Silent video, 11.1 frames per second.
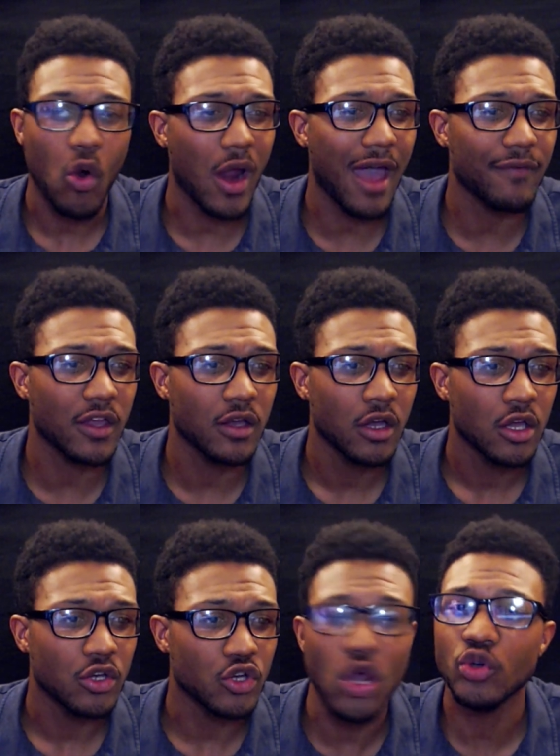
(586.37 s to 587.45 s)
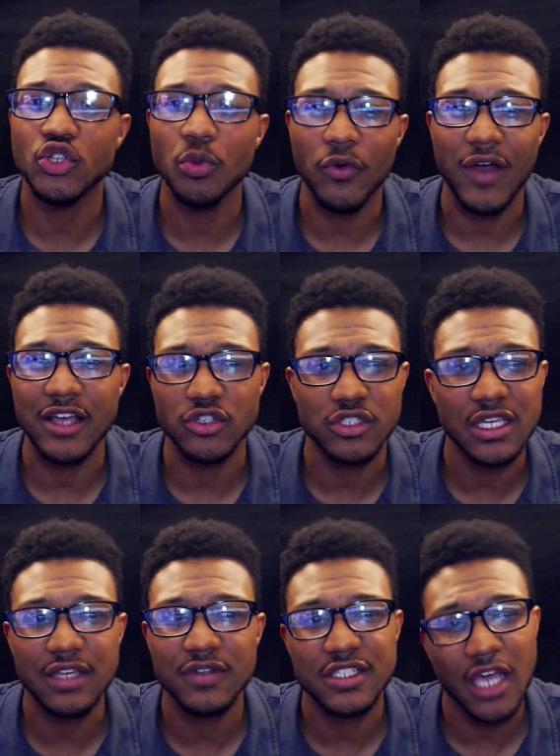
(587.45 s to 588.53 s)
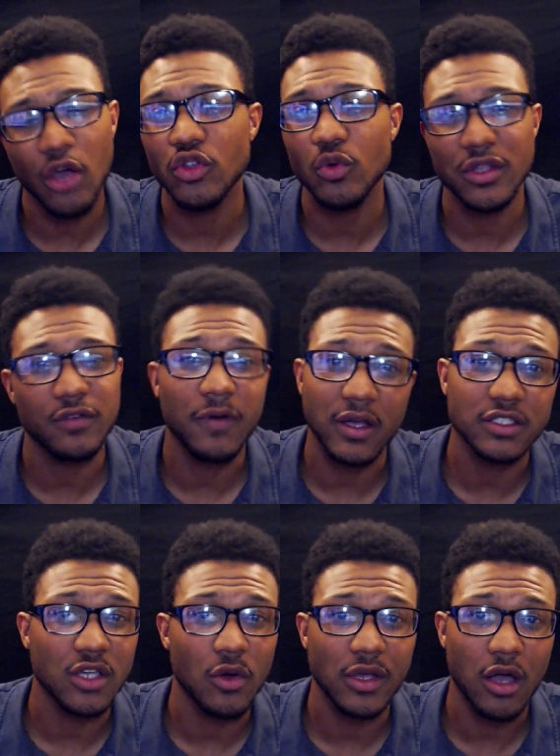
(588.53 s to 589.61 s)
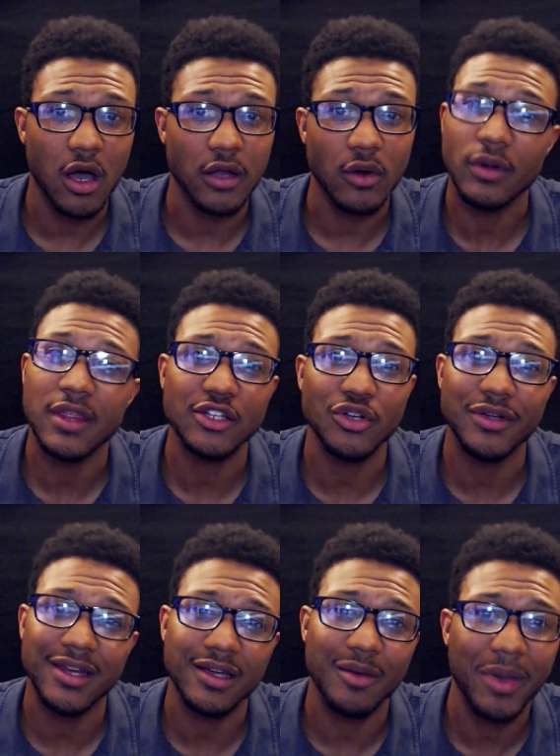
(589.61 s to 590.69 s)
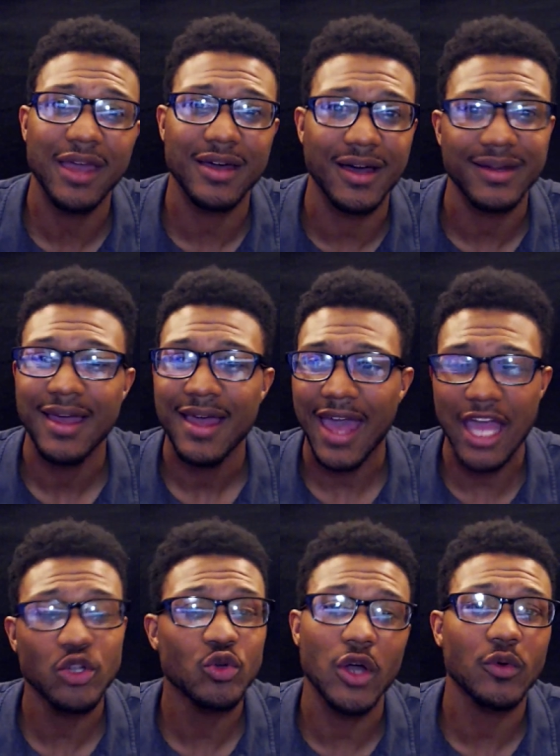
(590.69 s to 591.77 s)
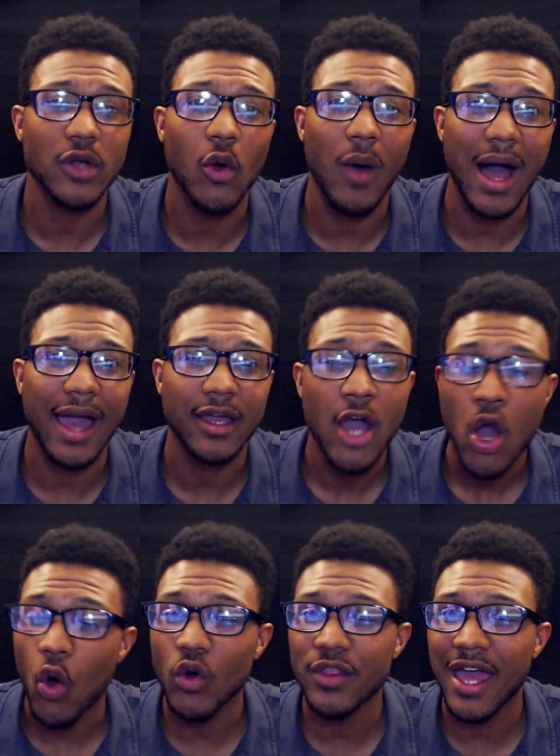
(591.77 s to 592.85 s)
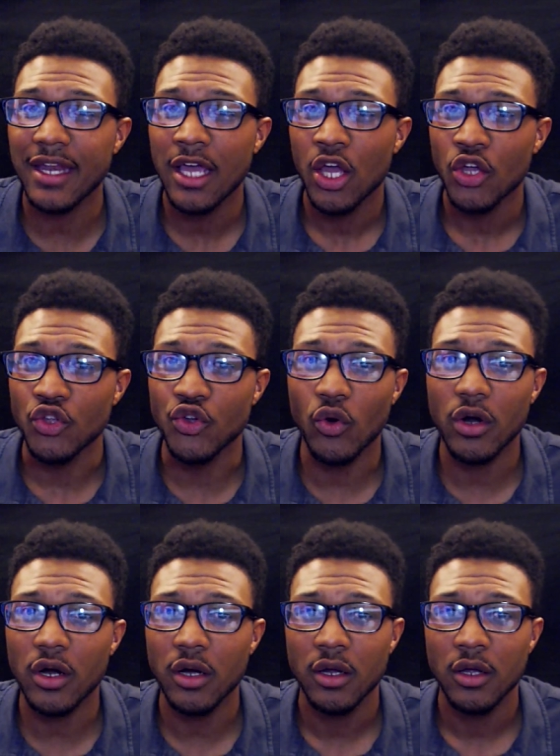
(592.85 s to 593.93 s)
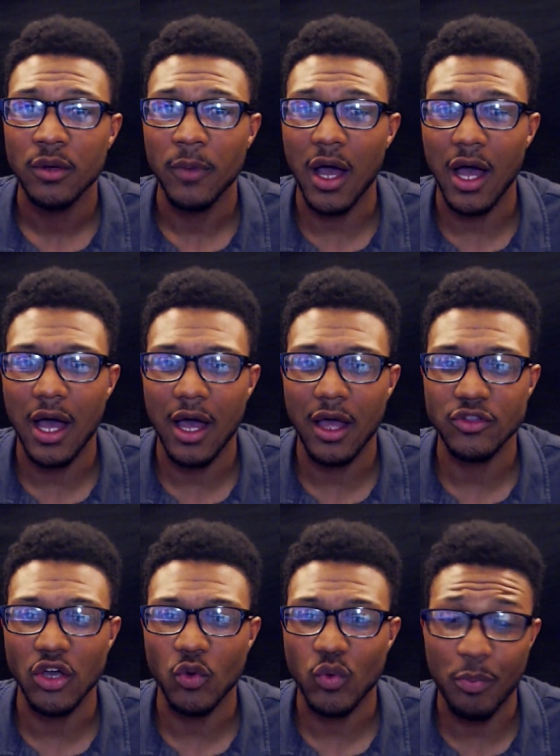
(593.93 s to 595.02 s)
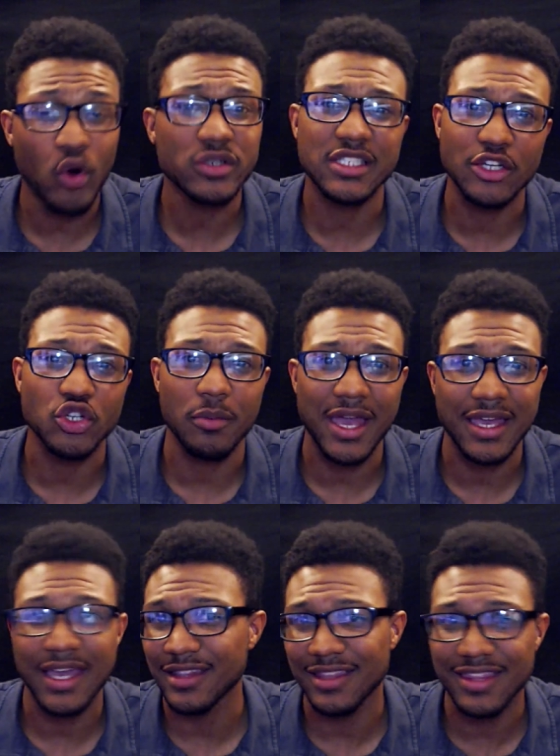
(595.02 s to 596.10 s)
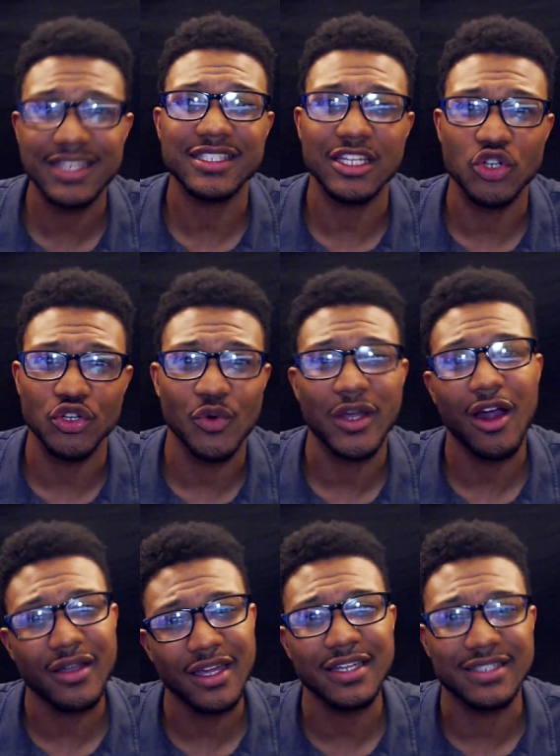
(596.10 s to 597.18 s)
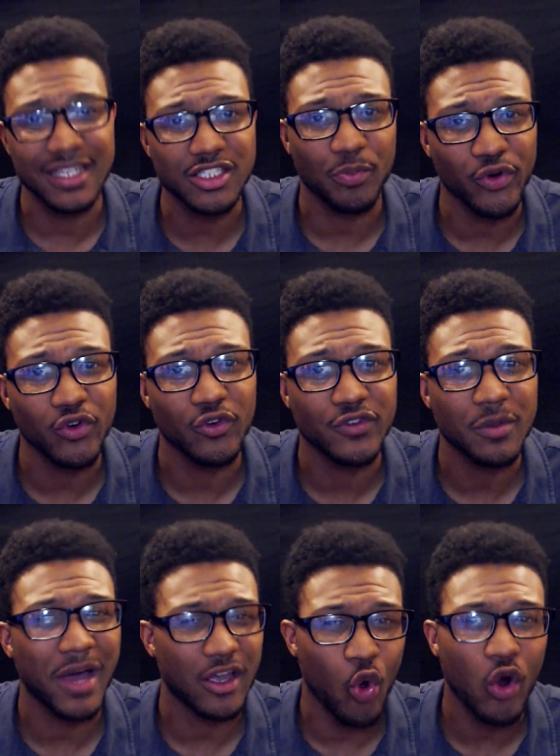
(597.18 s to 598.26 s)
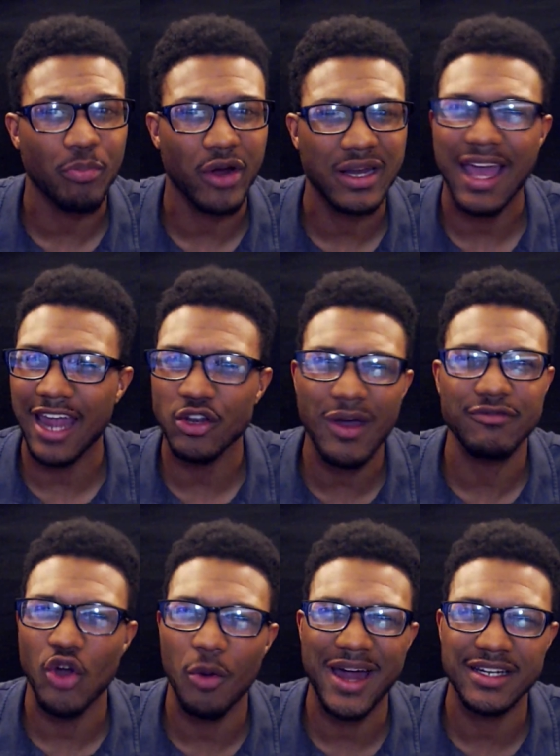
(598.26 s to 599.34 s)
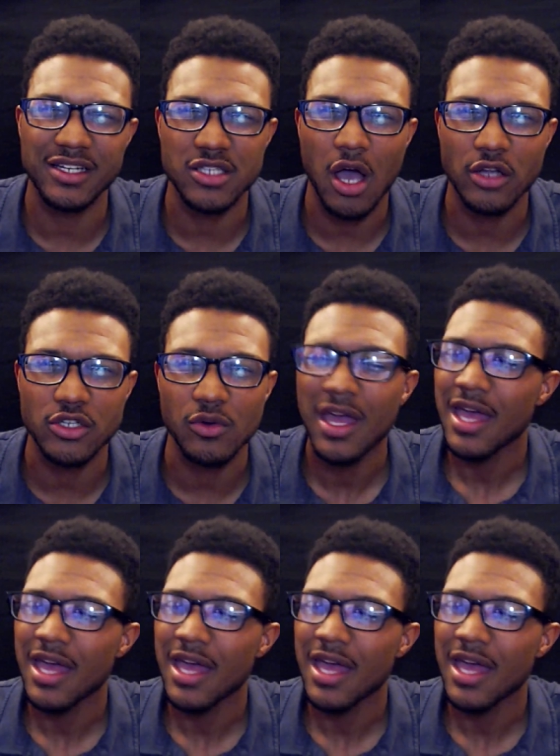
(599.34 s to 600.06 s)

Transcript: or having no supervisor to even tell you what the fuck is going on, or that you're getting a pay cut and you don't know why, or that you're the reports that you're making and the things that you're doing are getting disapproved by corporate and you have nobody to talk to.